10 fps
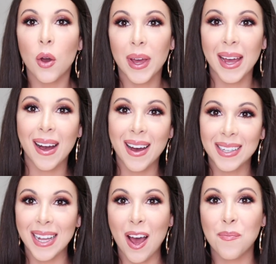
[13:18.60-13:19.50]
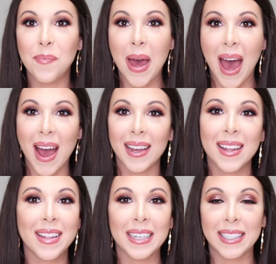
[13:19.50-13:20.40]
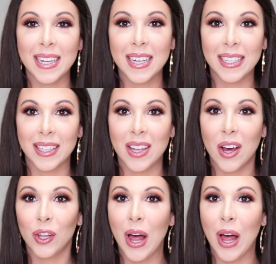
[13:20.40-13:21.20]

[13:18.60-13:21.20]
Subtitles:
Okay guys, I'm back and this is the